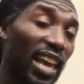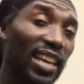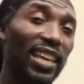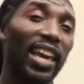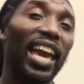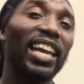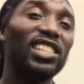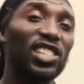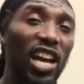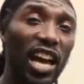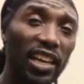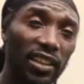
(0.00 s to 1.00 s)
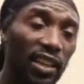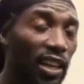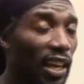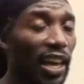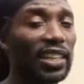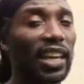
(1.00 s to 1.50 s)
aka Giant,
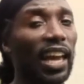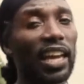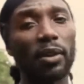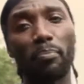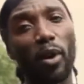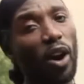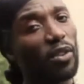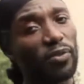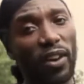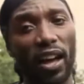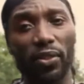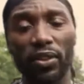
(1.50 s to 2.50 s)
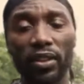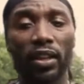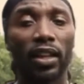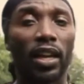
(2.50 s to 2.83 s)
aka the Bar Father.